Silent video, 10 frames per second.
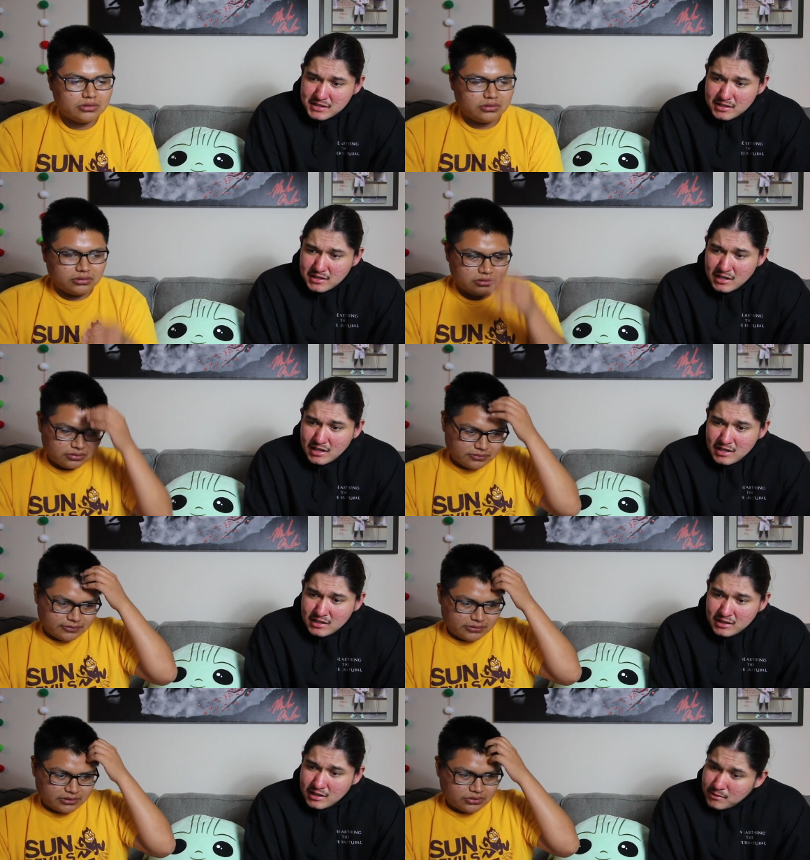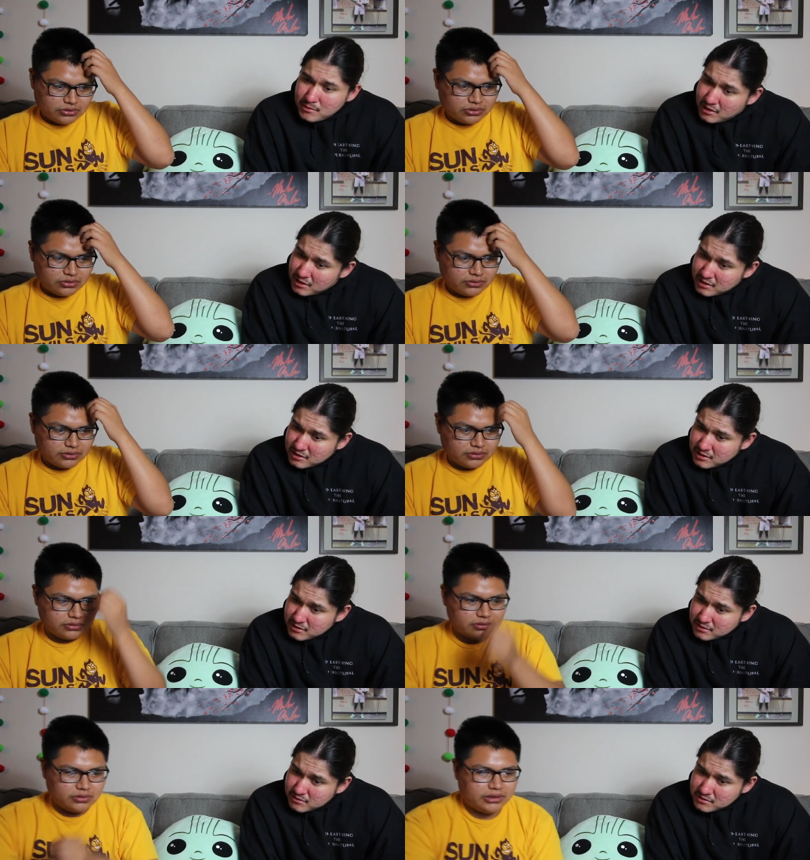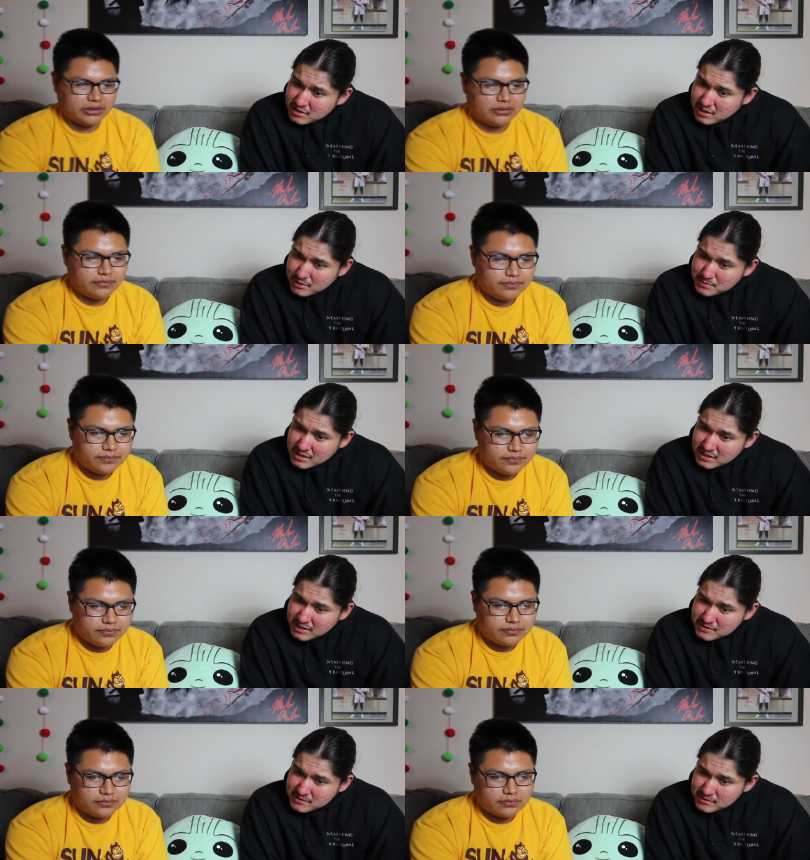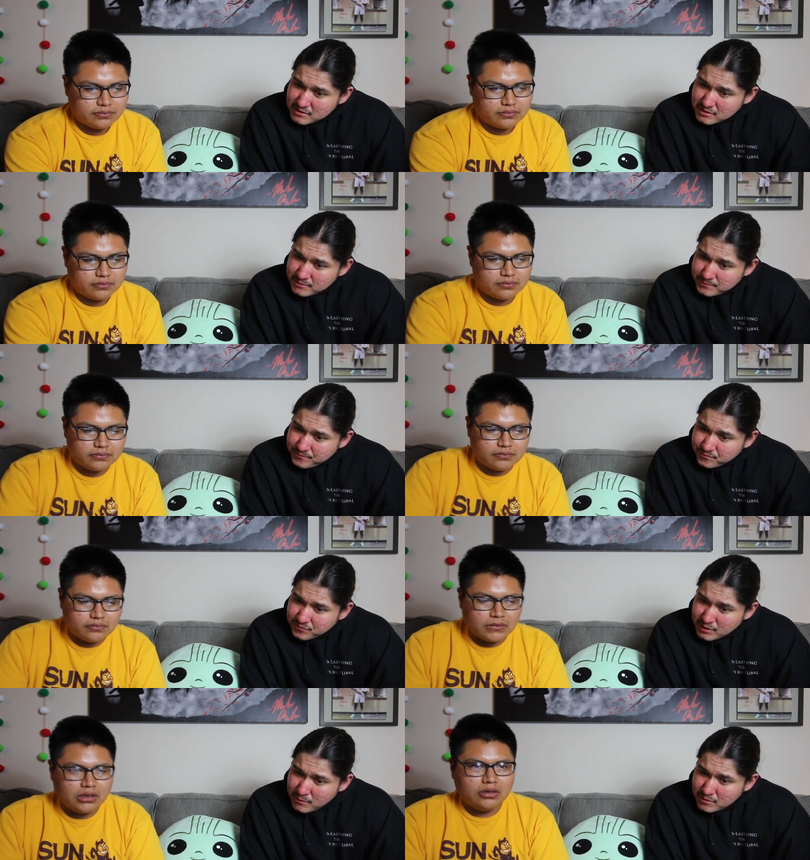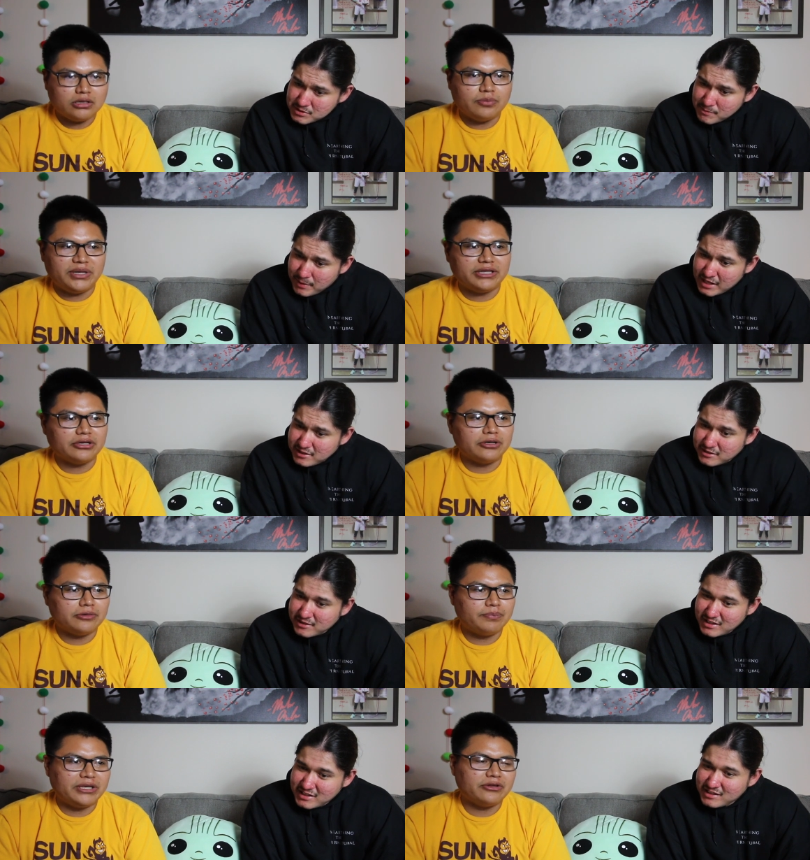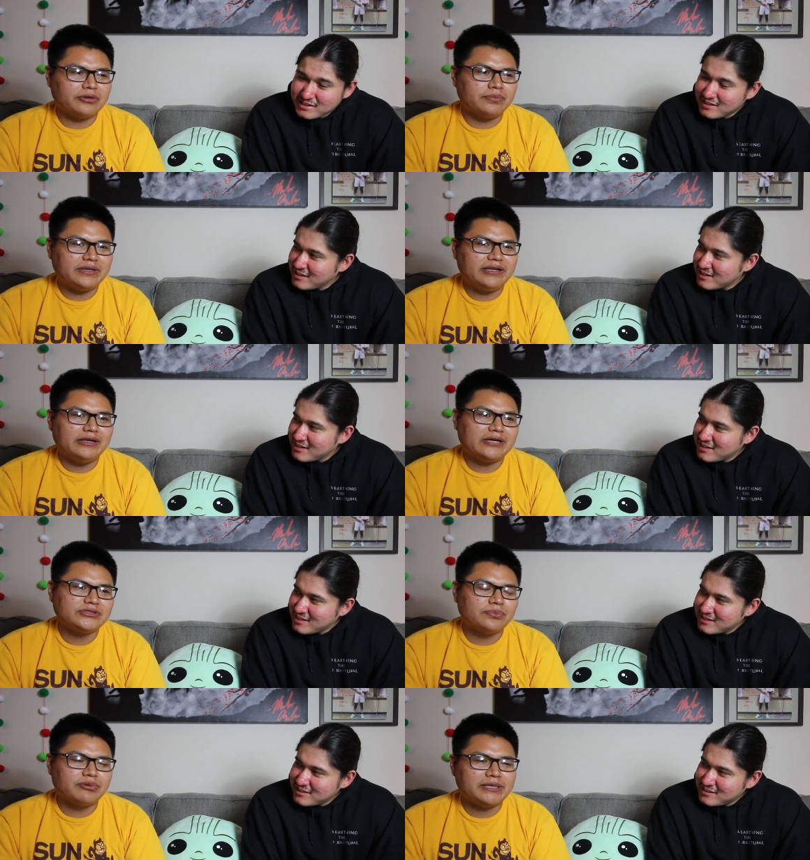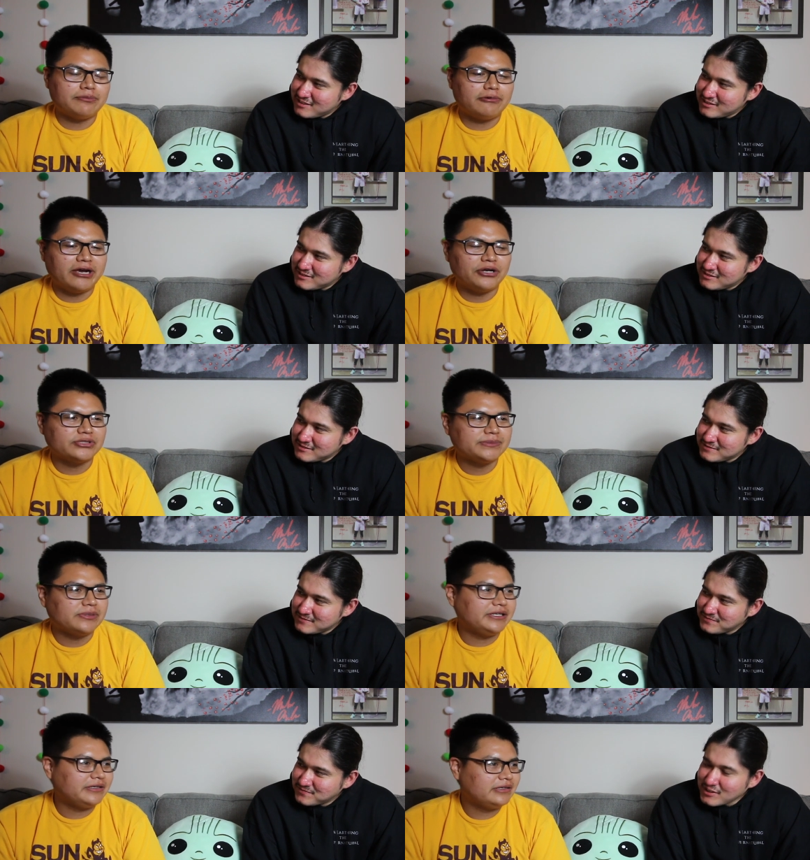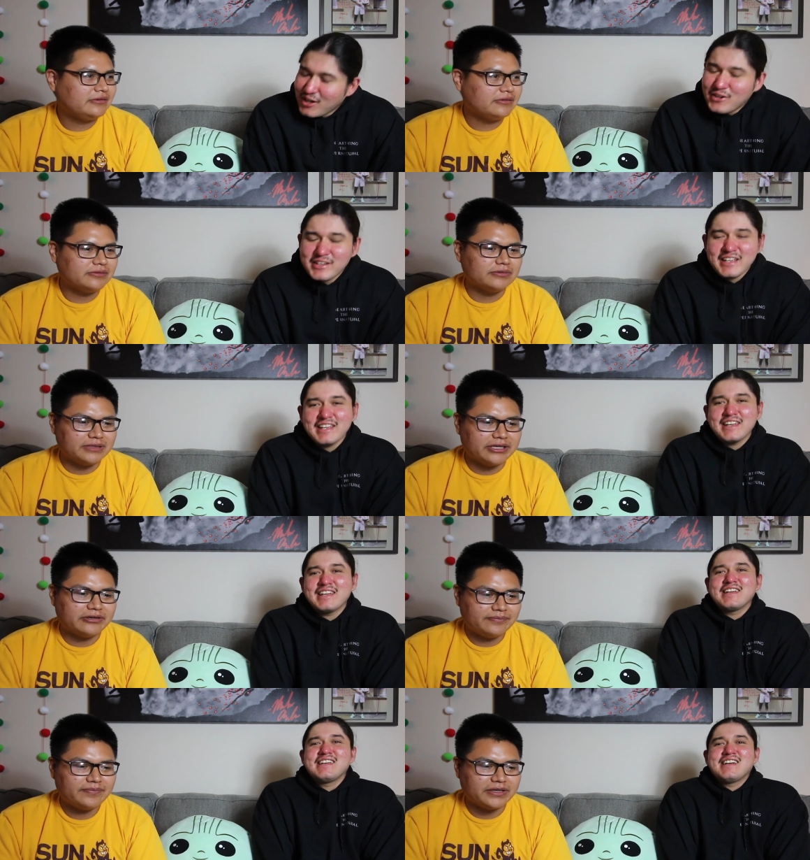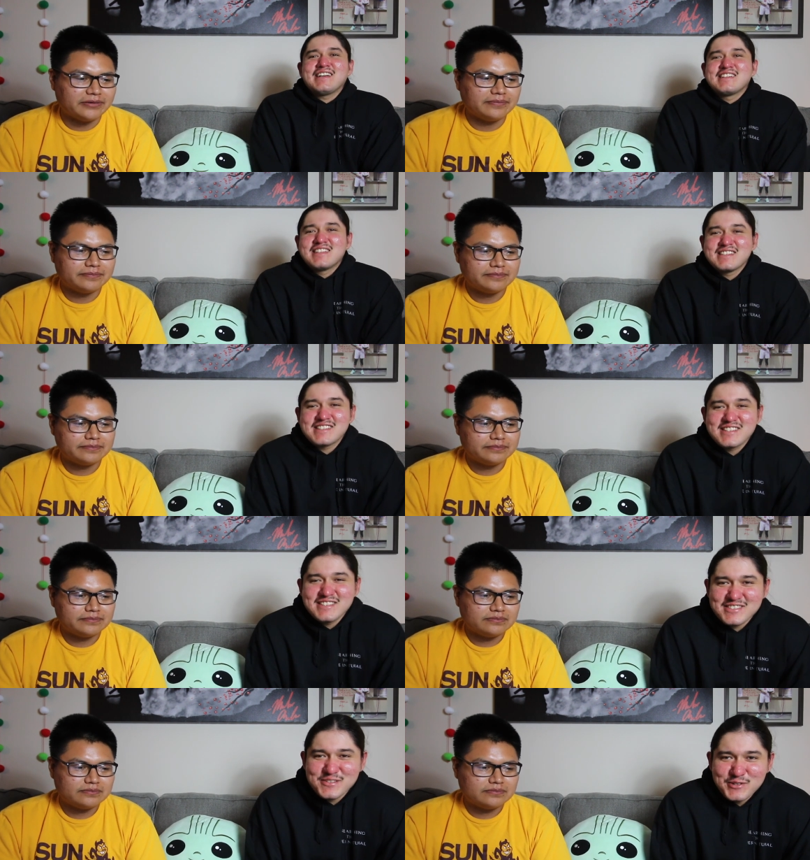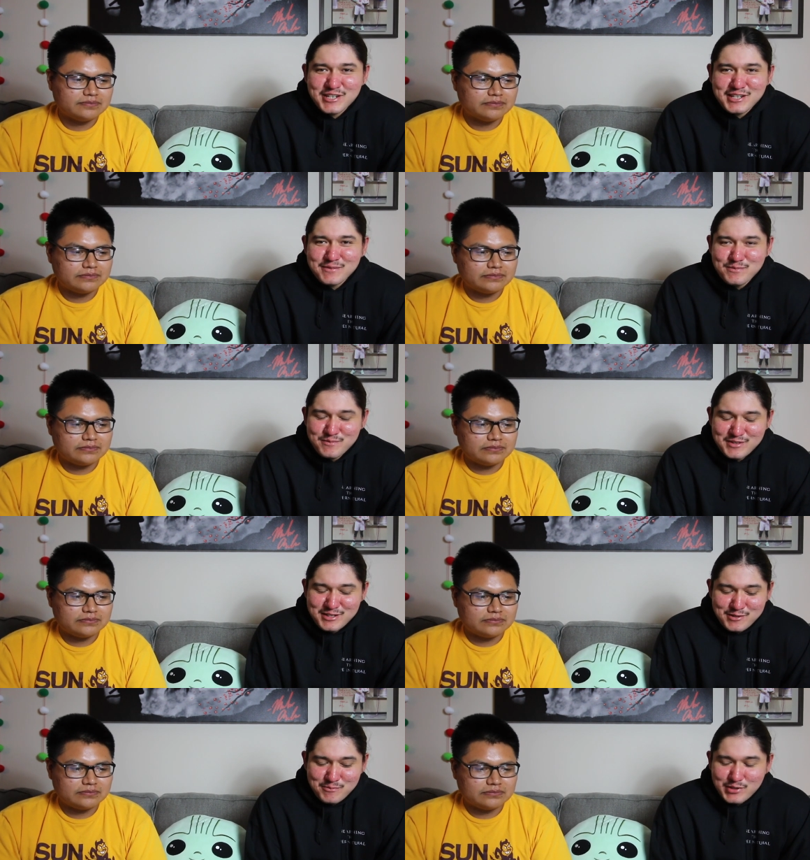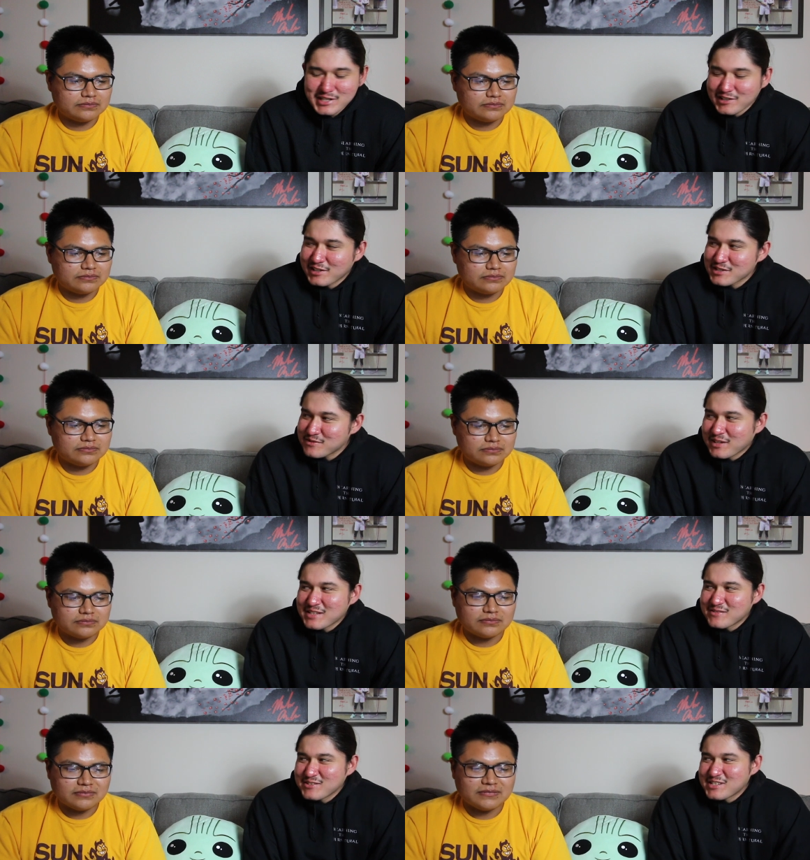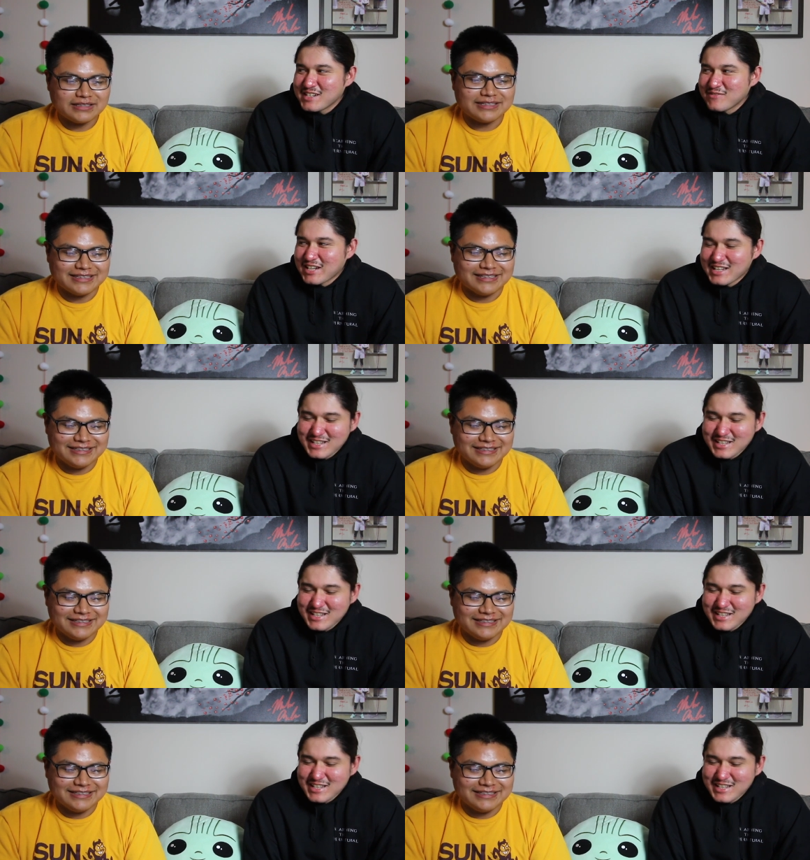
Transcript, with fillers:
Speaker 1: and then they uh, did an upset against um, oh, was a Baylor? Baylor, Baylor then,
Speaker 2: that was when Brittney Griner was playing.
Speaker 1: Oh yeah, yeah, yeah. The, she she went all in Brittney Griner's face when she did not a